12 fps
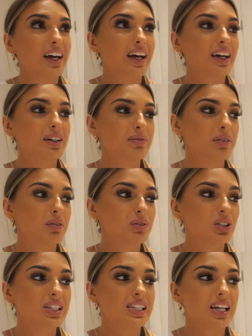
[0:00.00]
Um, everyone
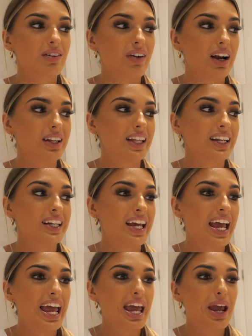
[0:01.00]
was just sitting around and then
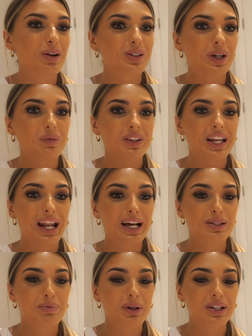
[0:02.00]
it was like when the
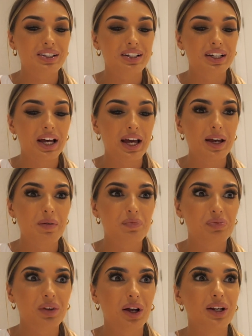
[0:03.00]
last person
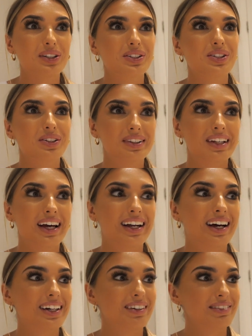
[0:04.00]
came and I just stood there
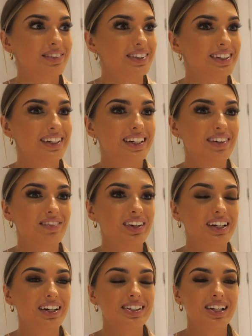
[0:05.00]
and had everyone looking at
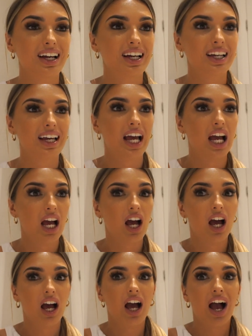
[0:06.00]
me and I was like,
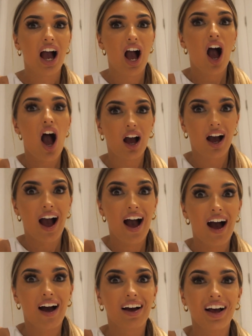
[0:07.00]

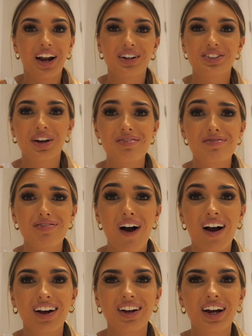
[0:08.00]
uh, I
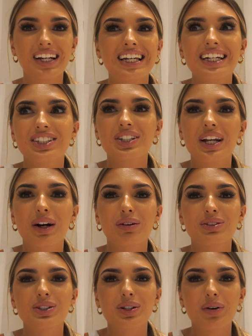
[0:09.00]
like literally I
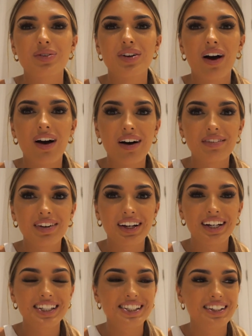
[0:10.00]
was so
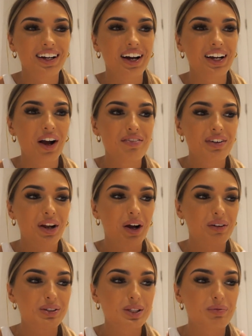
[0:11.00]
nervous like I felt
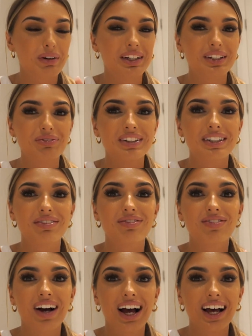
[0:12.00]
like I was speaking really
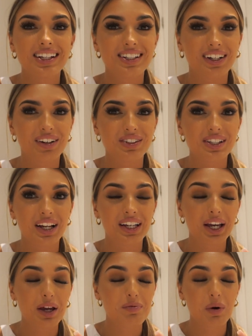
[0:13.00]
fast like I was like
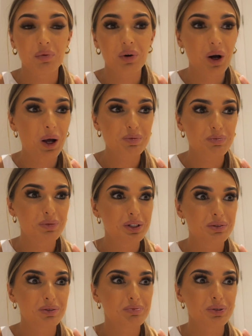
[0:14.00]
getting my words
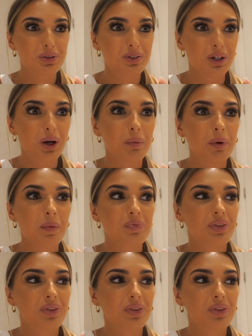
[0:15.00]
muddled up